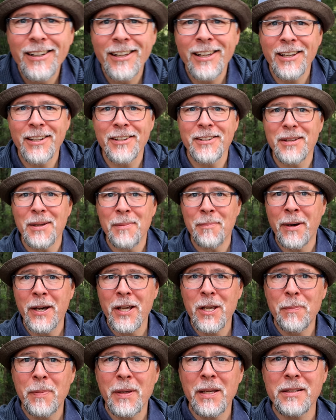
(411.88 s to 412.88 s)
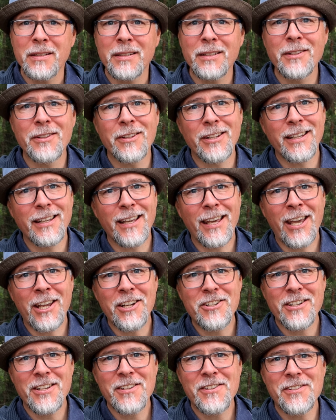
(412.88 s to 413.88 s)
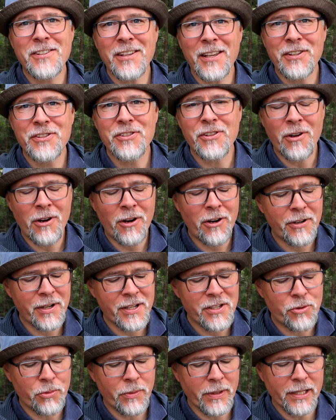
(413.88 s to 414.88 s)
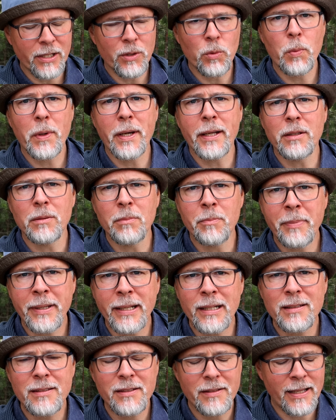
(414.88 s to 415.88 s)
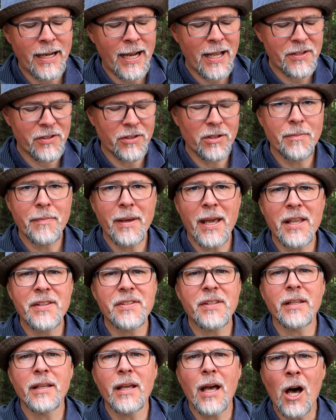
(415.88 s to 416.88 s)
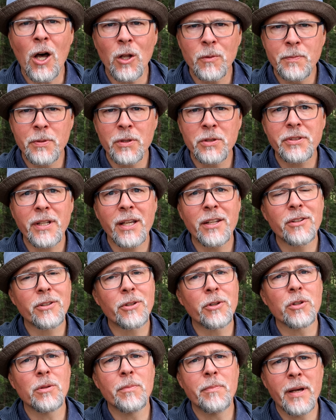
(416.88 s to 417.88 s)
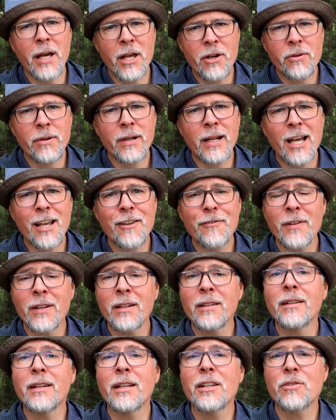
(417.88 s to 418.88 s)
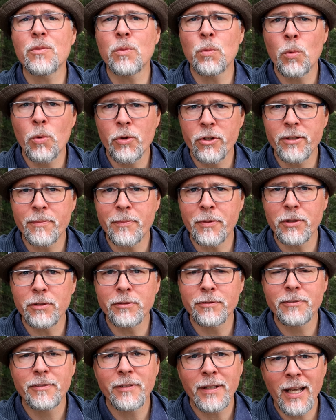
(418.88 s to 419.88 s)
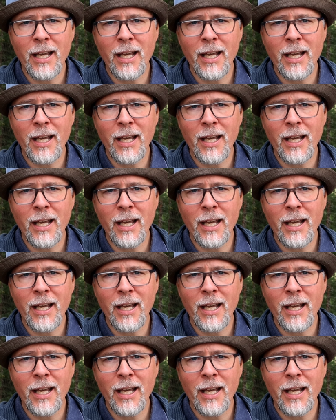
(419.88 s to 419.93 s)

In my opinion, the HS6R is really well built. It has an amazing output and a good battery life, and it is waterproof.